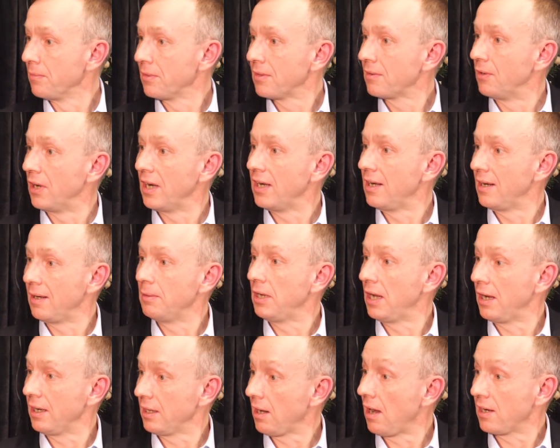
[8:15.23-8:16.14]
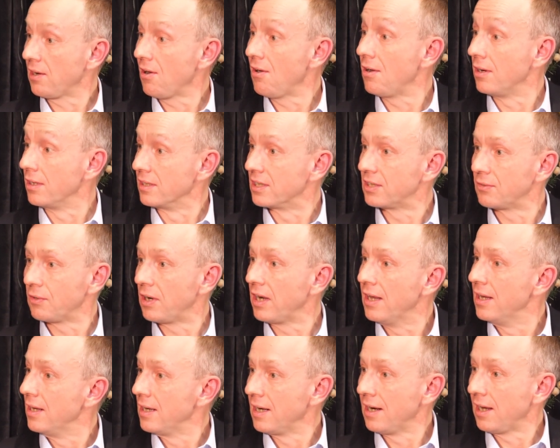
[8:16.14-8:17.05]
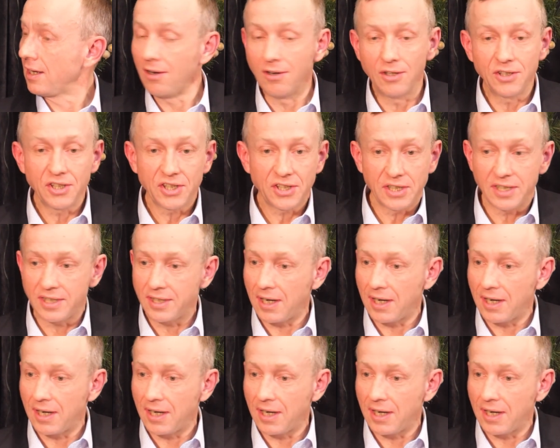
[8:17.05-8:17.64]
Right? I mean, I can't, right? And I can't just decide...